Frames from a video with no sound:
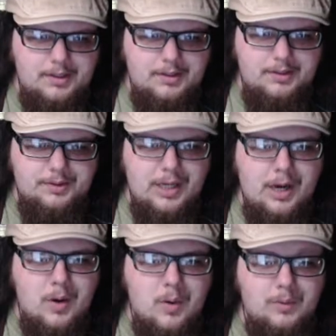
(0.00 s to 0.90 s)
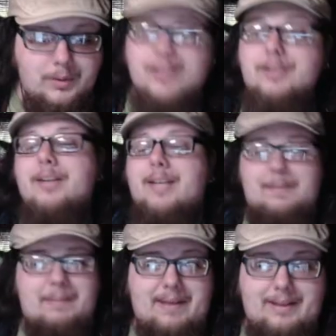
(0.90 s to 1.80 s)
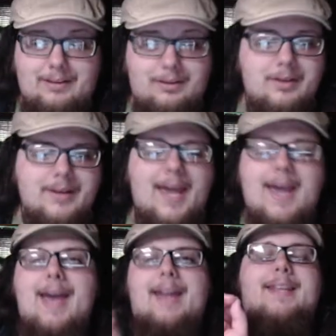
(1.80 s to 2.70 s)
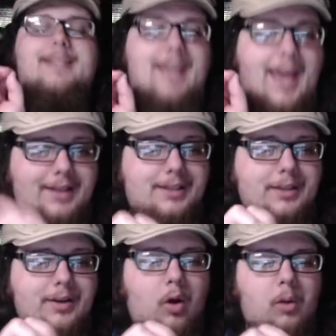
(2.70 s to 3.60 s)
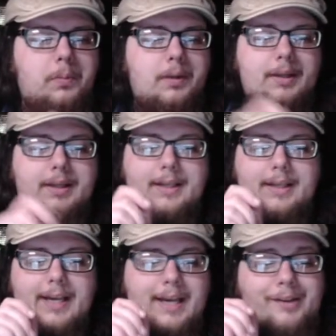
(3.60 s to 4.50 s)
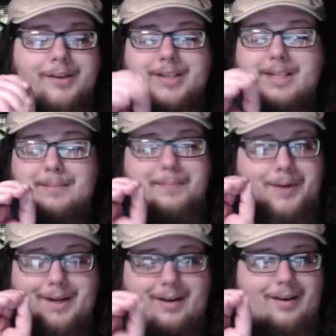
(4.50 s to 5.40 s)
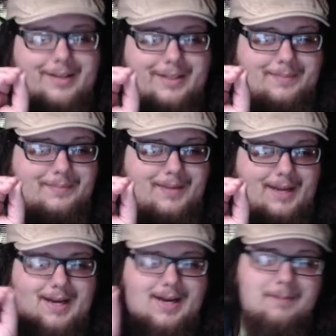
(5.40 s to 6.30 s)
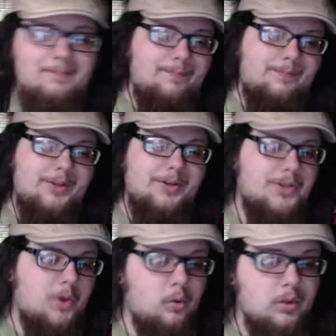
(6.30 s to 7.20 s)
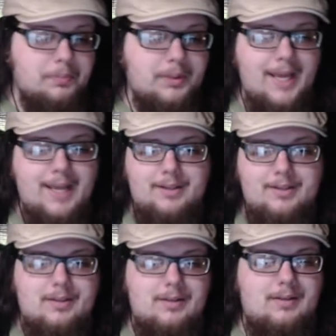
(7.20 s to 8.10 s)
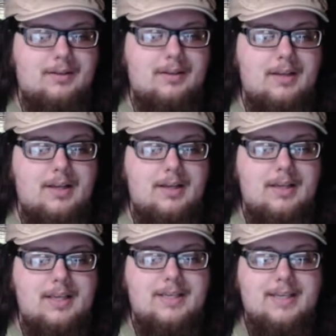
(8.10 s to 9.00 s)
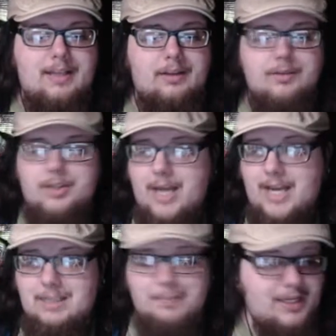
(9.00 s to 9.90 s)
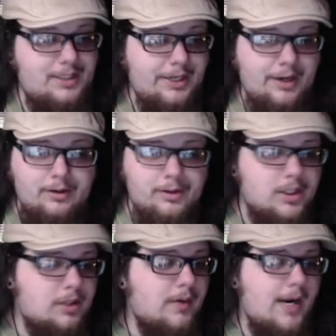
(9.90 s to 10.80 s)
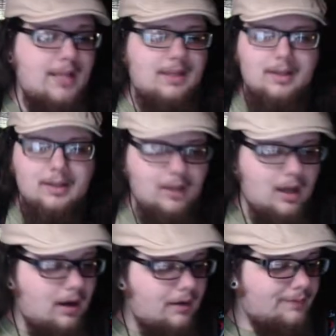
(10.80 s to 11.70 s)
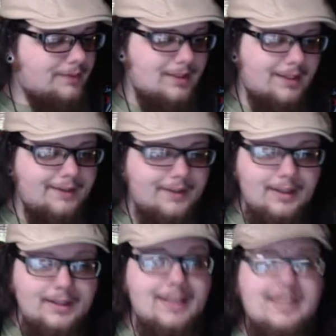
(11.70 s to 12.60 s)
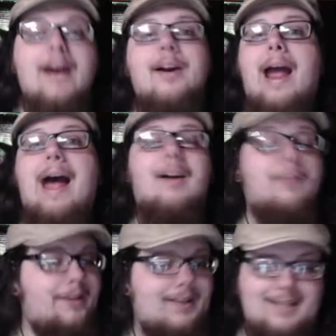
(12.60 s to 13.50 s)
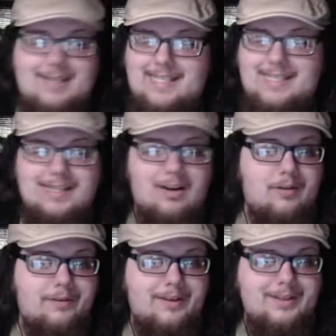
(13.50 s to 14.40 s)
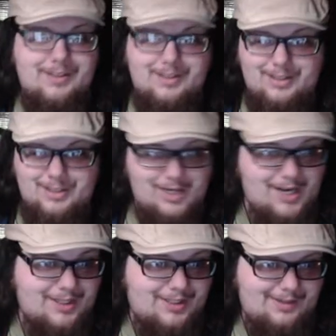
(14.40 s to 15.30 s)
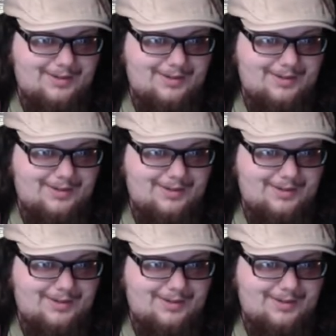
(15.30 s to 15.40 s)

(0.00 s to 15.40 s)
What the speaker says: So let's look at him. I mean, look at his head sculpt. He looks pretty awesome. The shoulder plates, his little chest piece here looks great. The gloves, the entire outfit in itself is just